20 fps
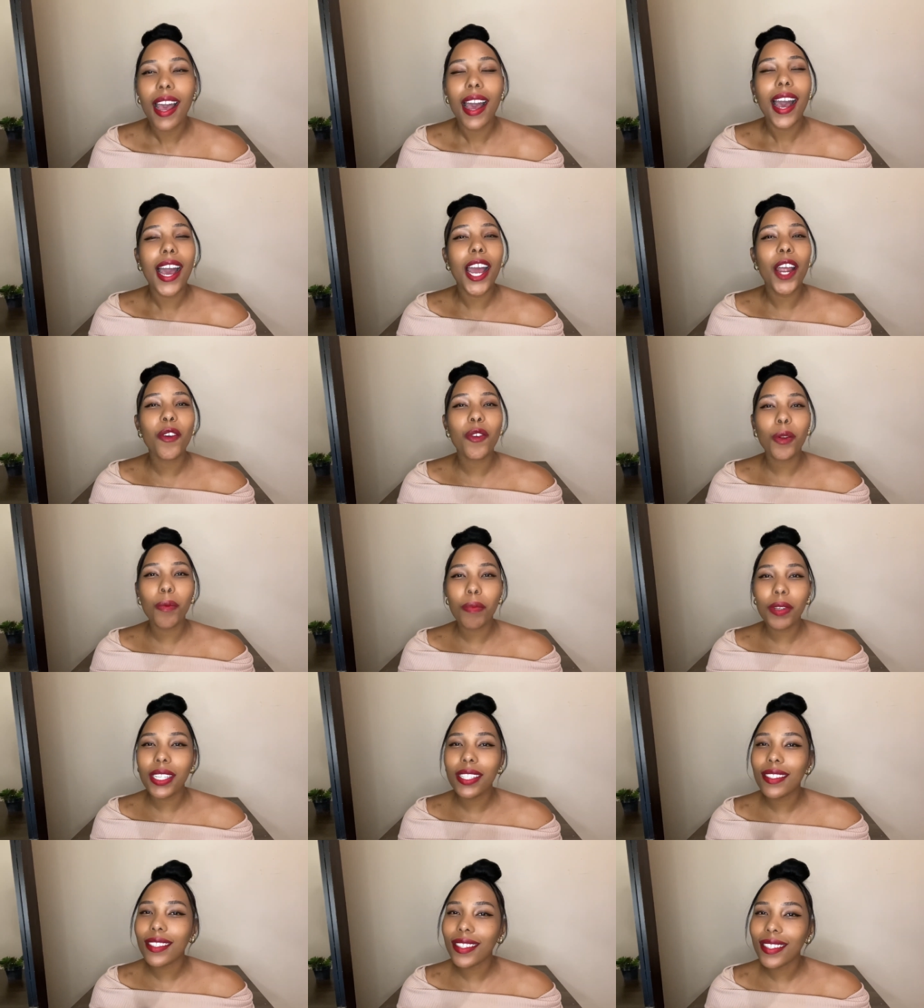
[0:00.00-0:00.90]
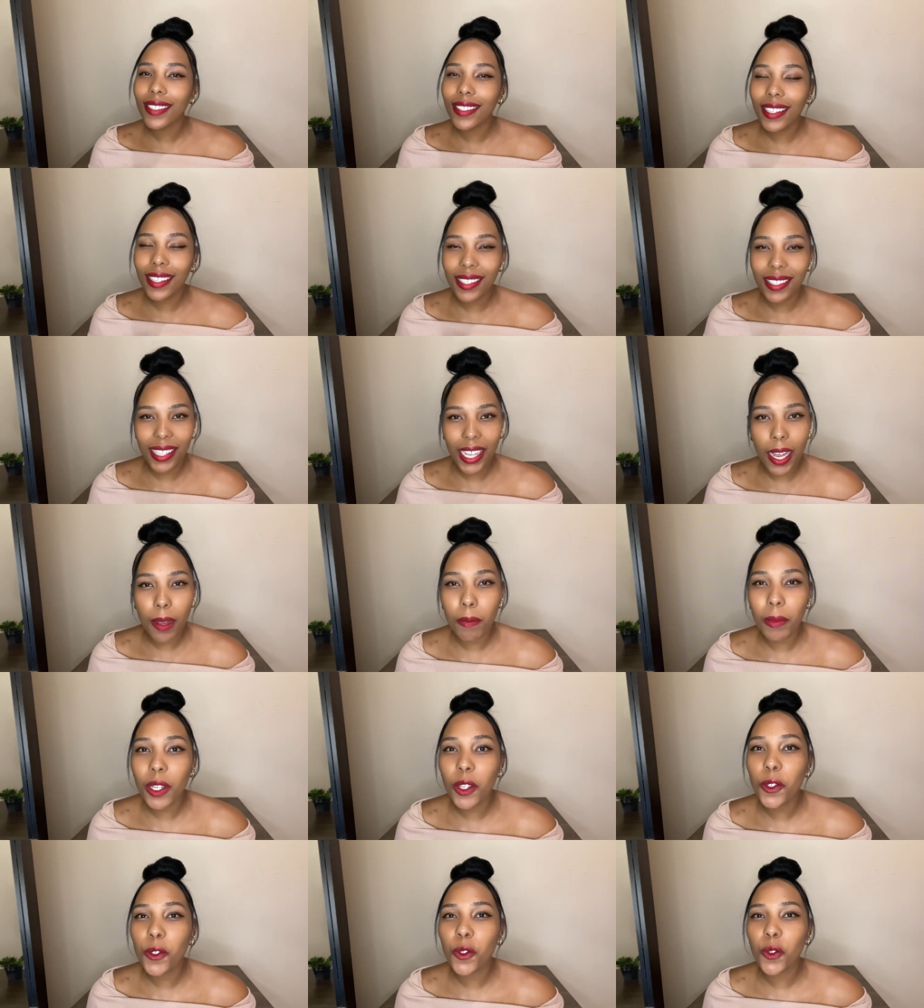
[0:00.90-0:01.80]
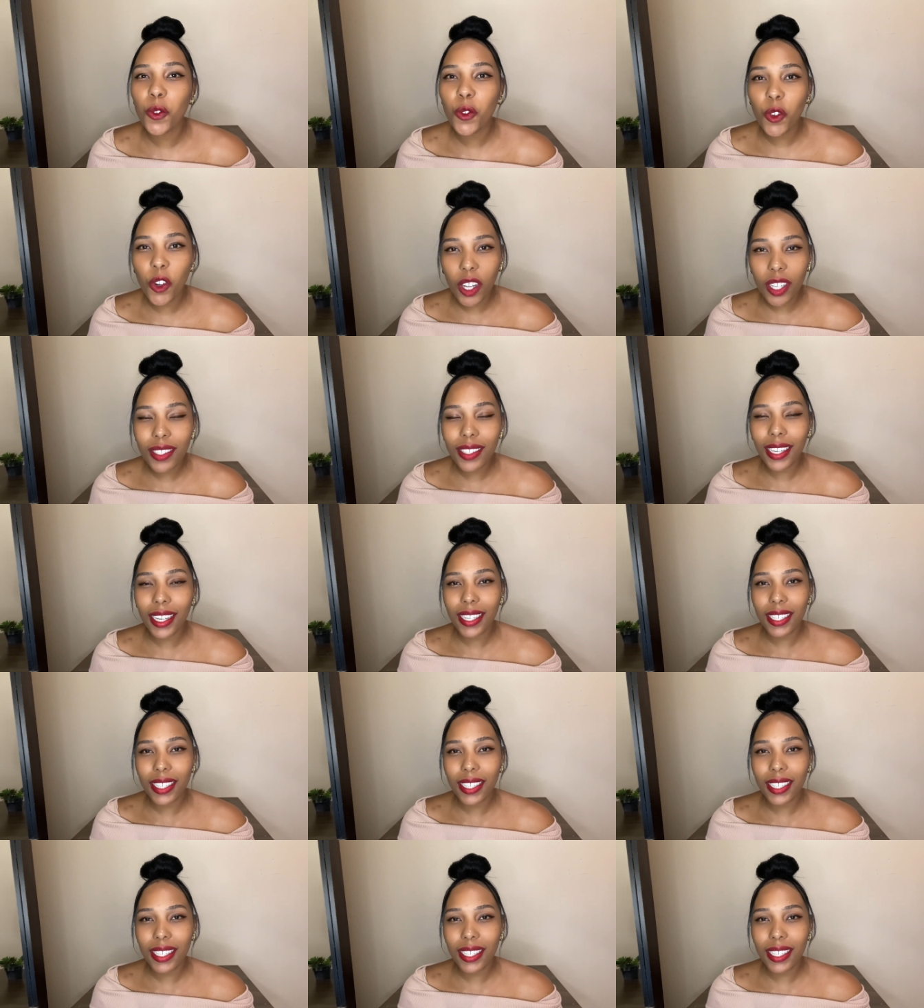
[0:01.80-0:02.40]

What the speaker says: I repeat, this exam is not a